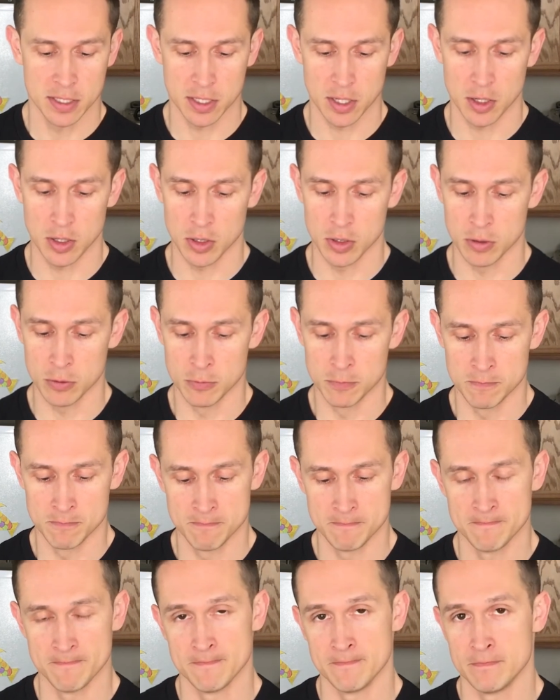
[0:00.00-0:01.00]
So
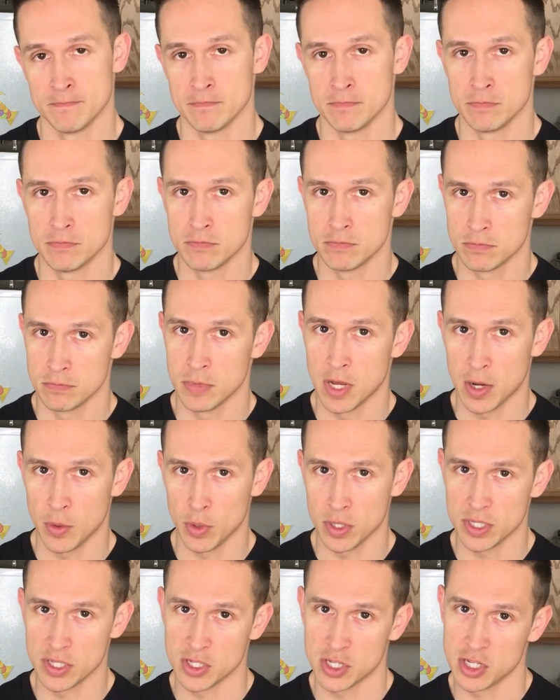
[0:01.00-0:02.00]

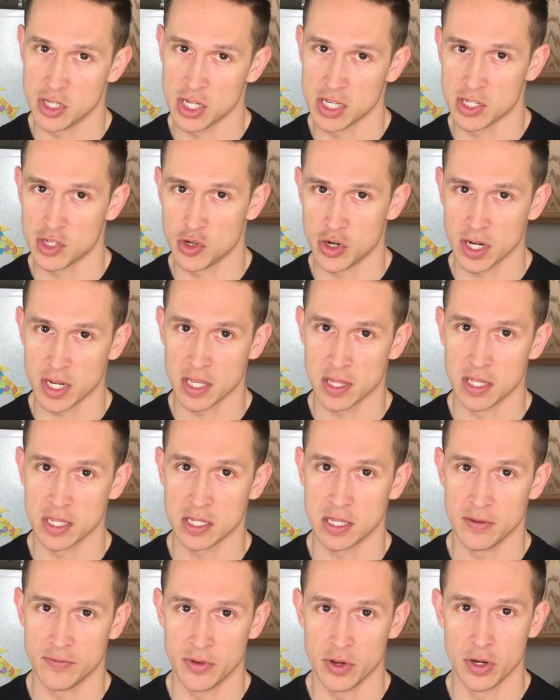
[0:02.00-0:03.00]
I wouldn't suggest
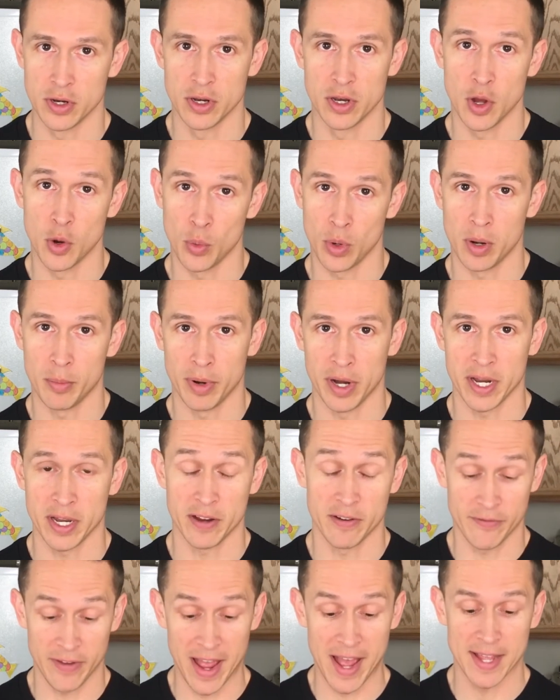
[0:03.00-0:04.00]
drinking this if you don't want to
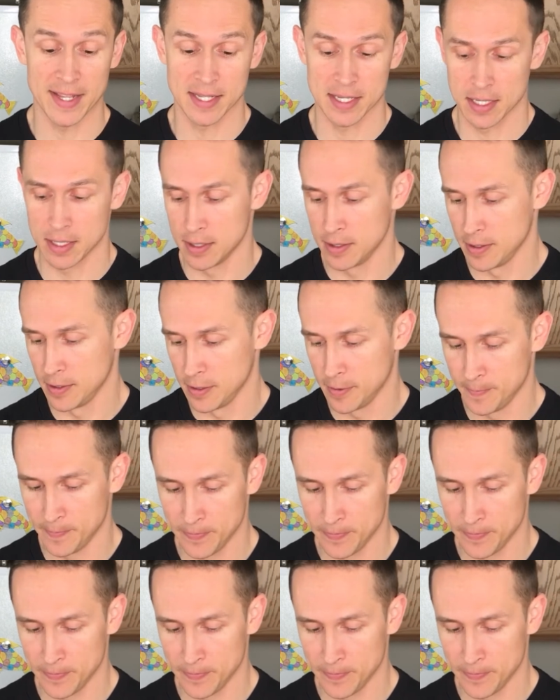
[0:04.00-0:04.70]
break your fast.